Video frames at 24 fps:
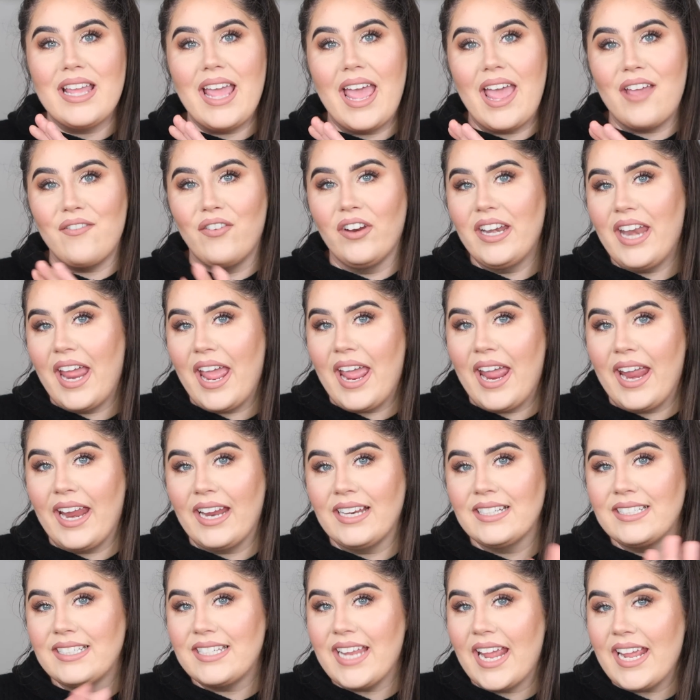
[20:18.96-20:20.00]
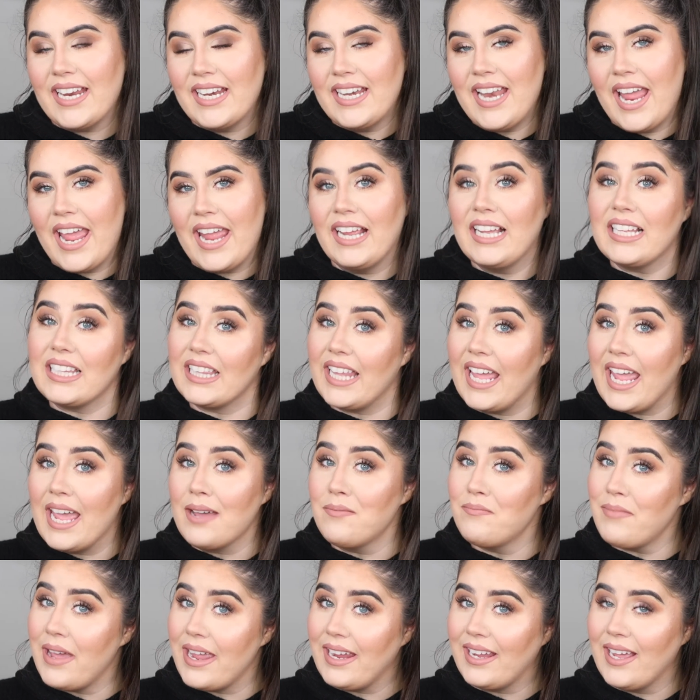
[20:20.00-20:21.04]
everyday, day-to-day
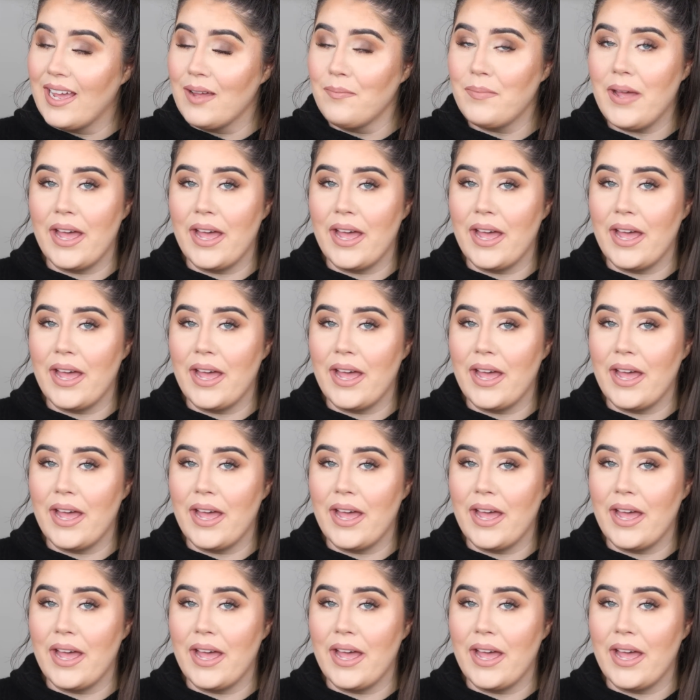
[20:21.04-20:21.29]
glam makeup.